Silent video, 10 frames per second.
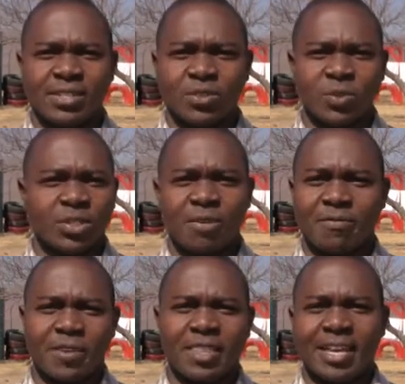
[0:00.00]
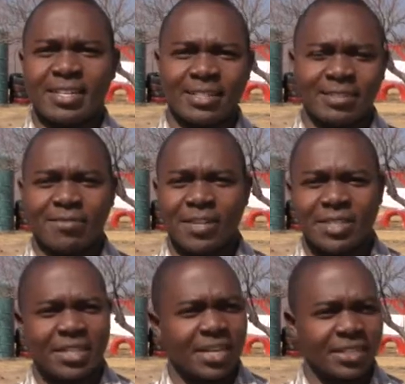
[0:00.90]
do some further
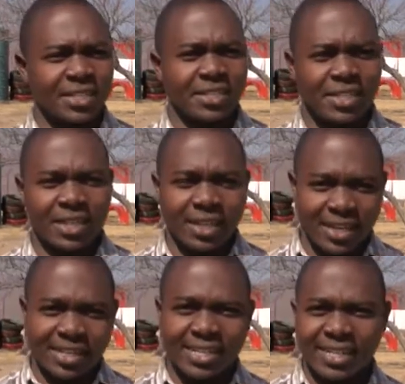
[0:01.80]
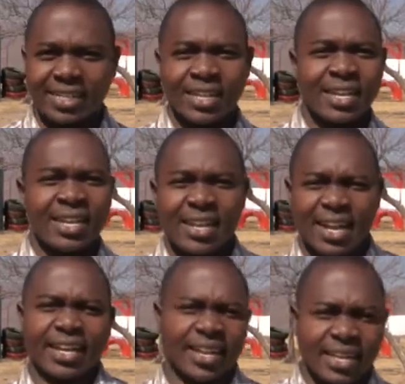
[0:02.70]
investigations at the clinic,
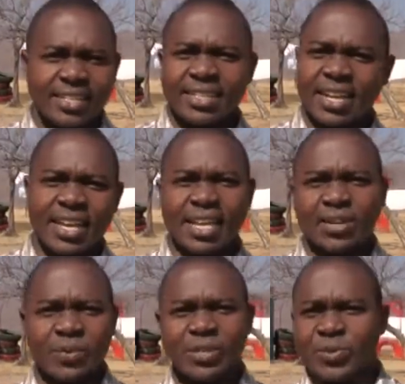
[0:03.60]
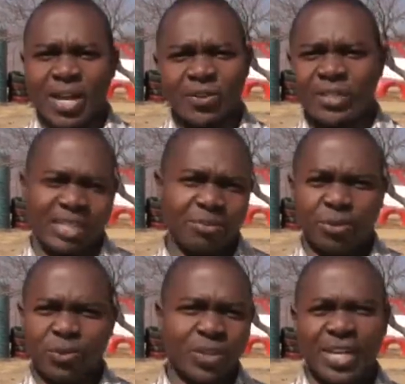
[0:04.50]
like x-ray, which we are not
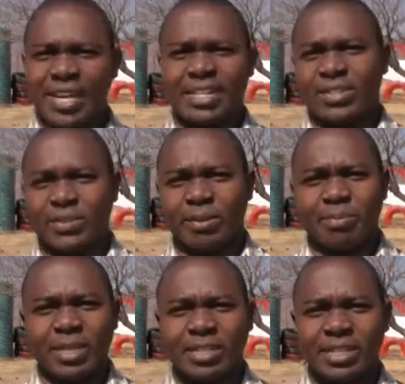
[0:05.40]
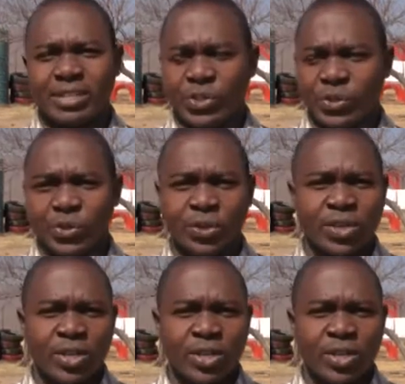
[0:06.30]
able to carry to the patient, you know.